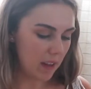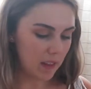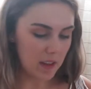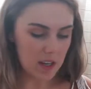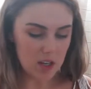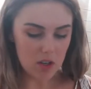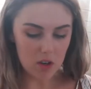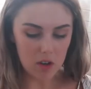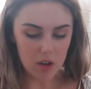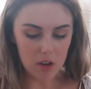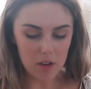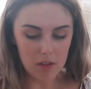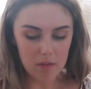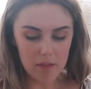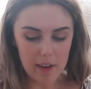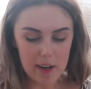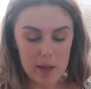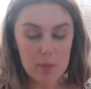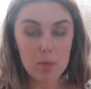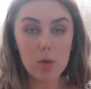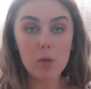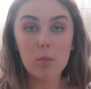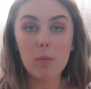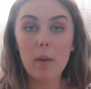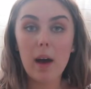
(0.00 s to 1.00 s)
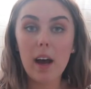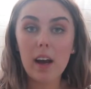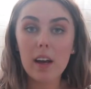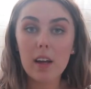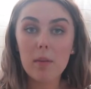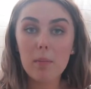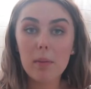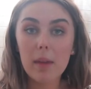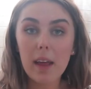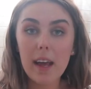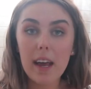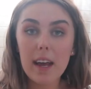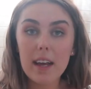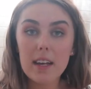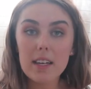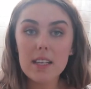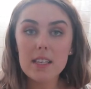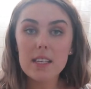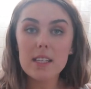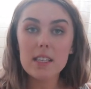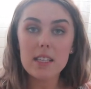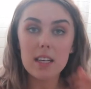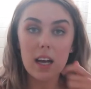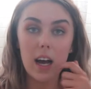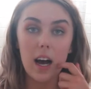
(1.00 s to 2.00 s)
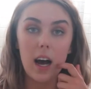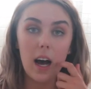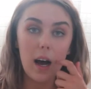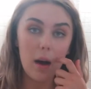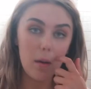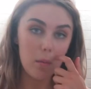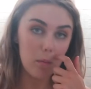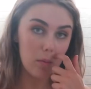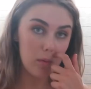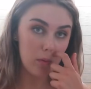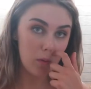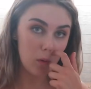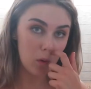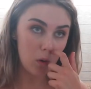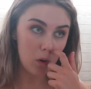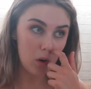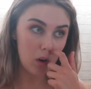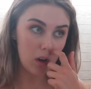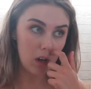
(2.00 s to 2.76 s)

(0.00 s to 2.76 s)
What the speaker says: this on Facebook Marketplace for